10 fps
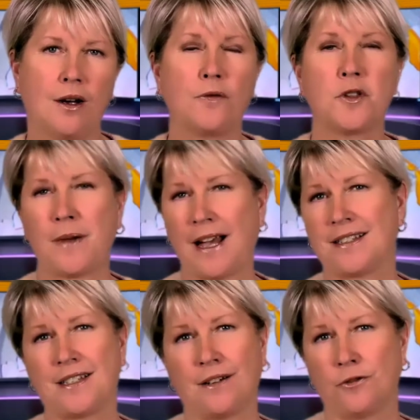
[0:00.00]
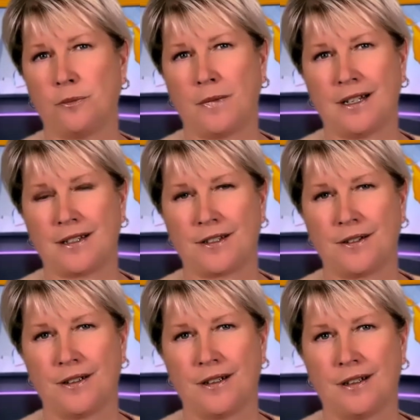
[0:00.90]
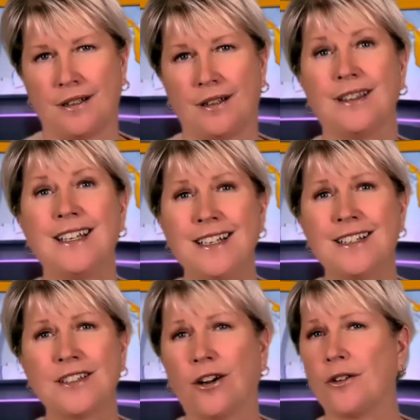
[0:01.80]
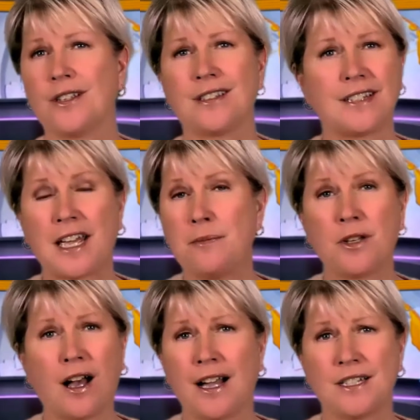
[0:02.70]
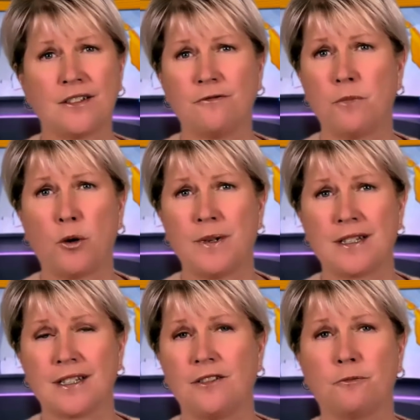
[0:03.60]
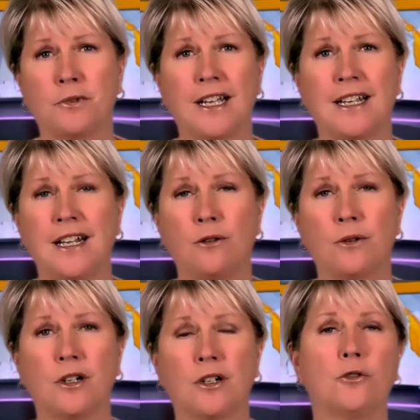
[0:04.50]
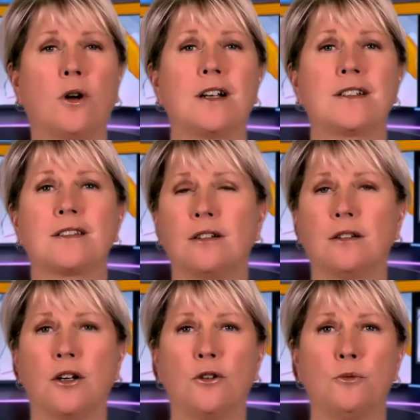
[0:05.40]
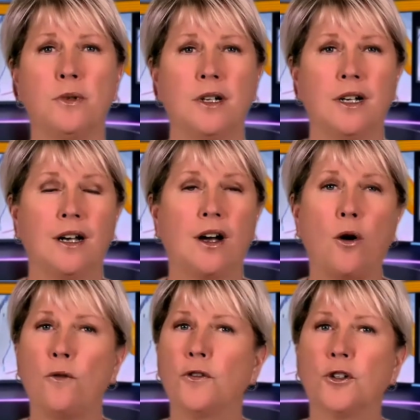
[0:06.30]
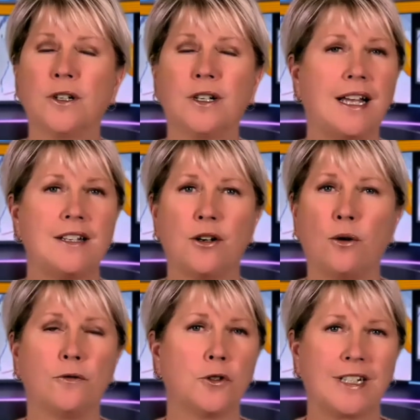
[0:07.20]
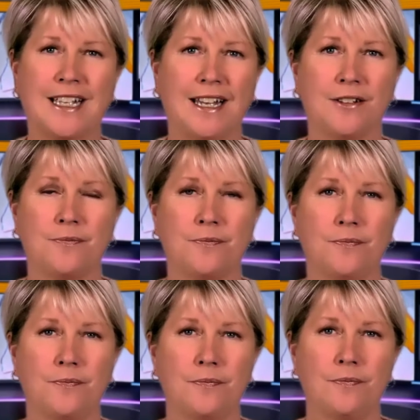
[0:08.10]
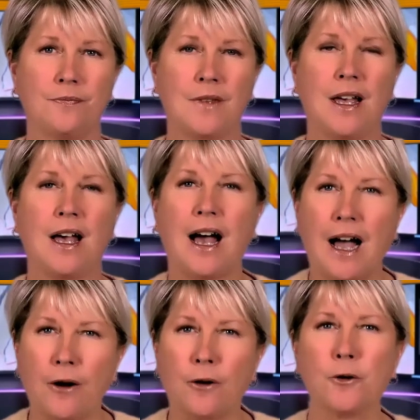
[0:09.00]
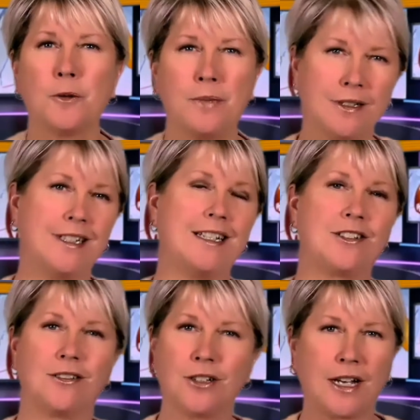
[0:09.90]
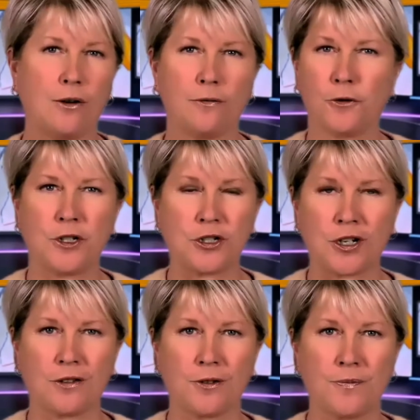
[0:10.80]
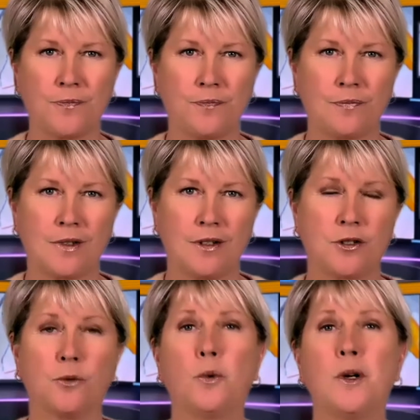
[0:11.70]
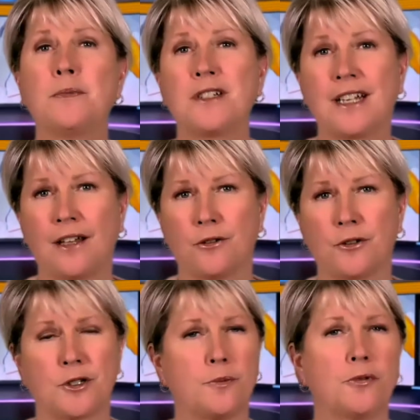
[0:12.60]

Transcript: Over the past several months, these are the same kinds of moments that have played out across the globe over and over again. Our ability to look out for each other, to weep together, to